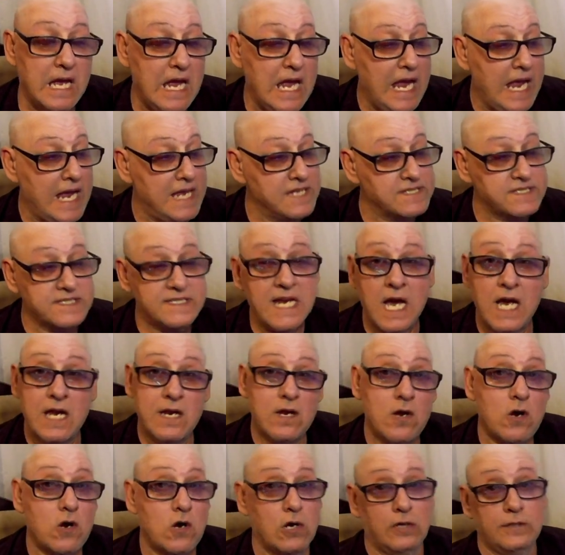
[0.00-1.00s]
It's not
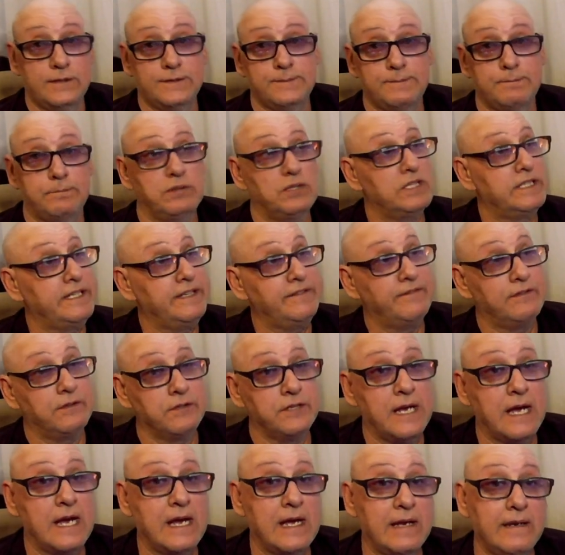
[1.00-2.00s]
hard, believe it or
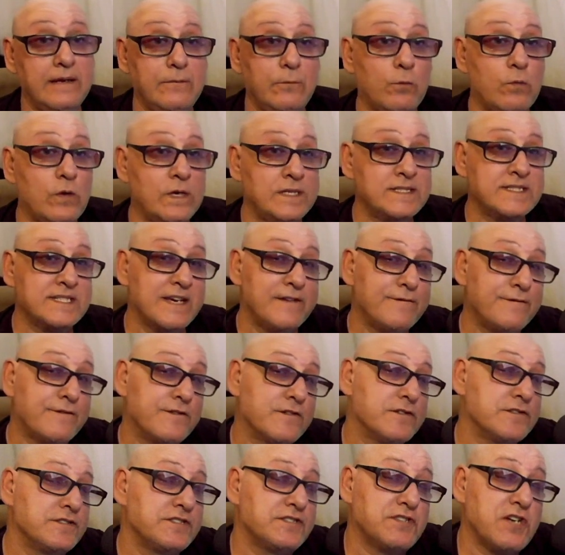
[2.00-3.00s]
not. Once I
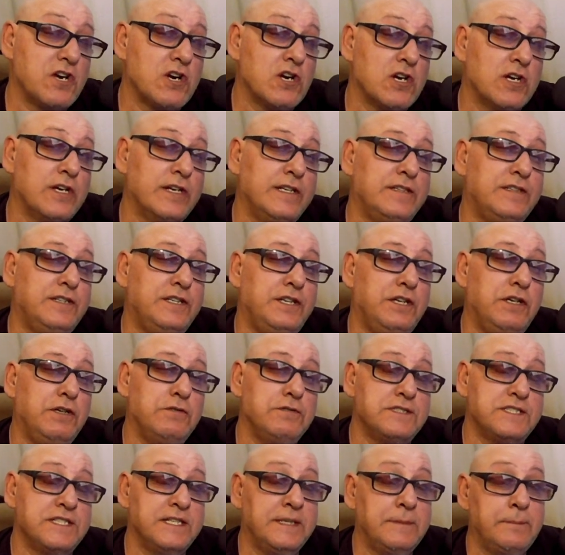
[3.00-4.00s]
first started
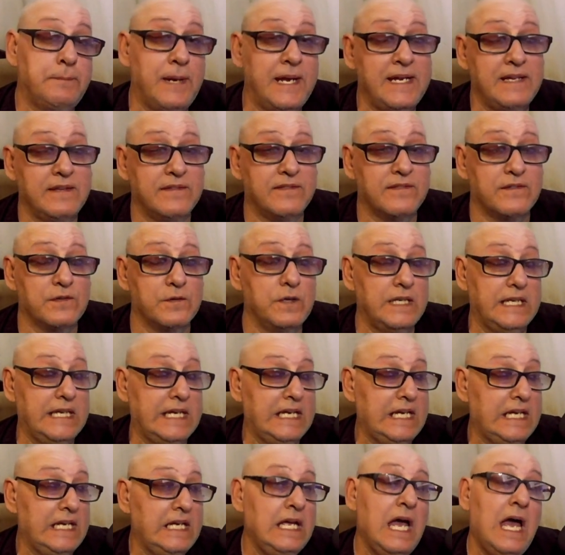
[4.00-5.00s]
using Paint
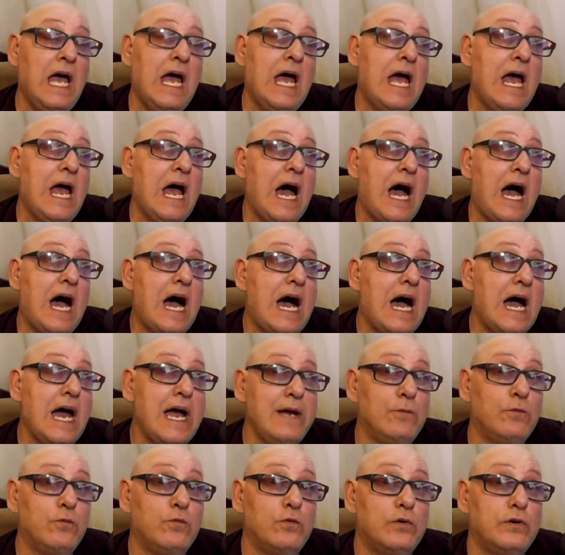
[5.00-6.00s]
3D,
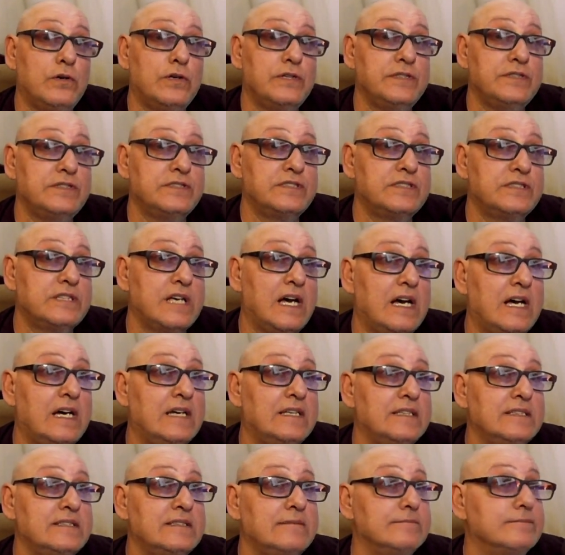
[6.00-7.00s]
I was
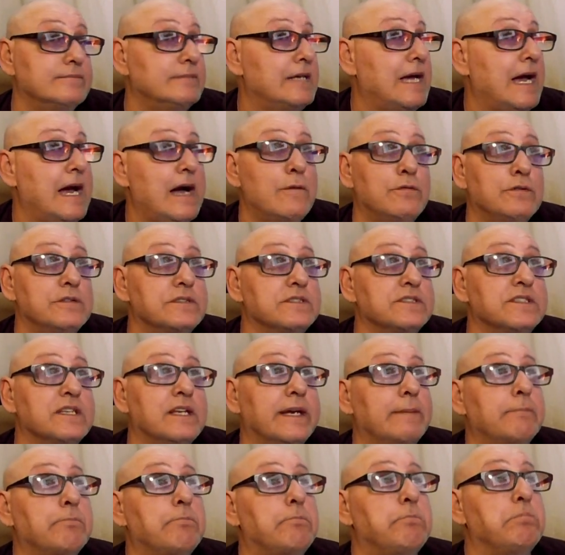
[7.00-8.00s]
uh, I was
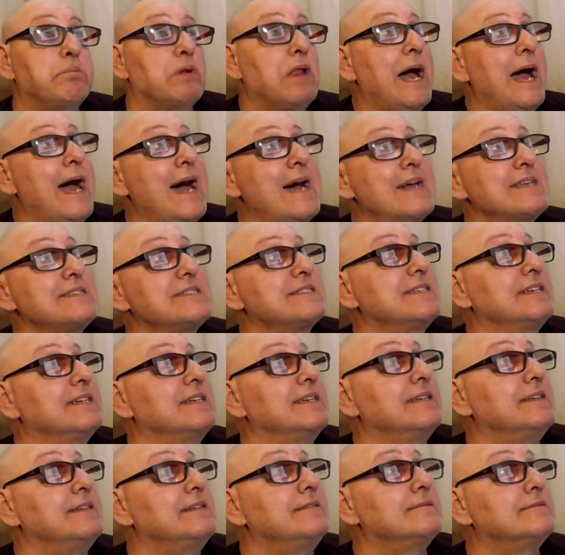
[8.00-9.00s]
like
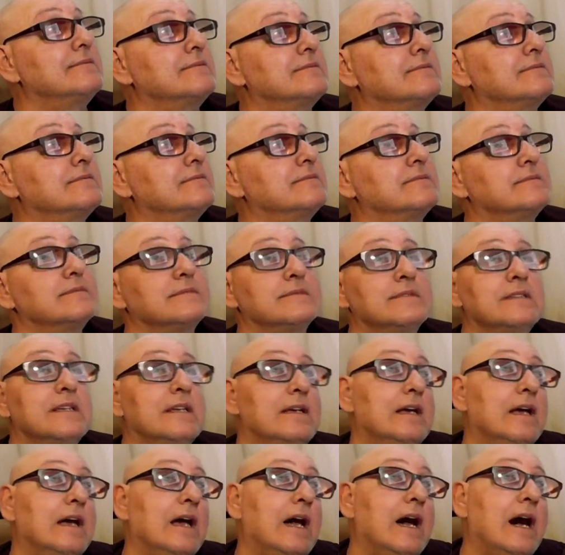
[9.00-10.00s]
blasted
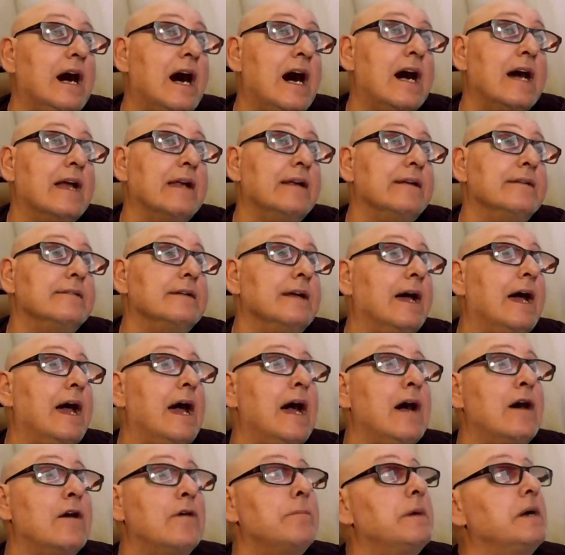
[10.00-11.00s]
on
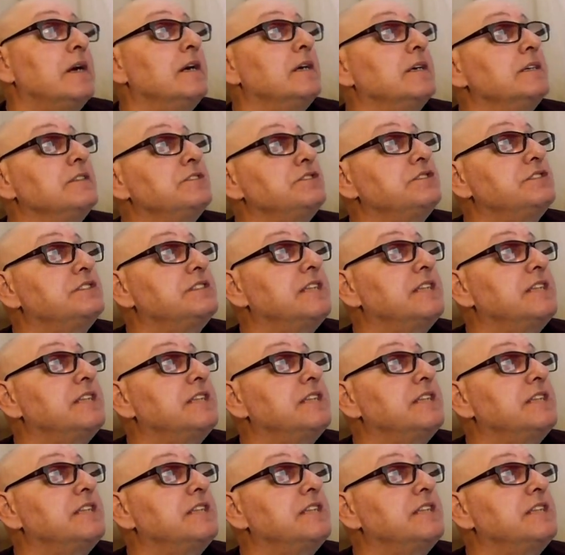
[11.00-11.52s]
how much